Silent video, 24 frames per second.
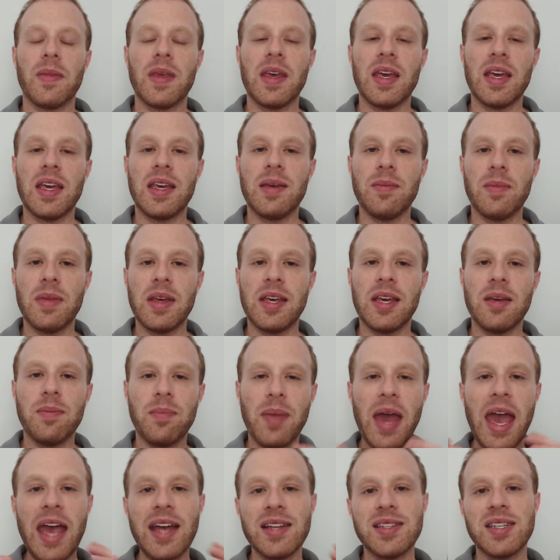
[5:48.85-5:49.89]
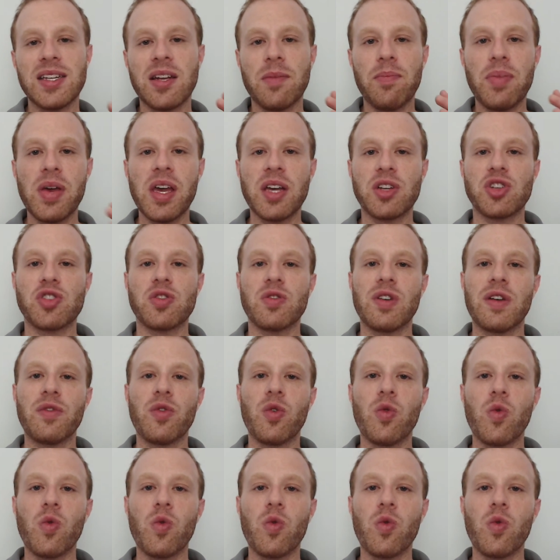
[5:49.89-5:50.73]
He painted a picture of a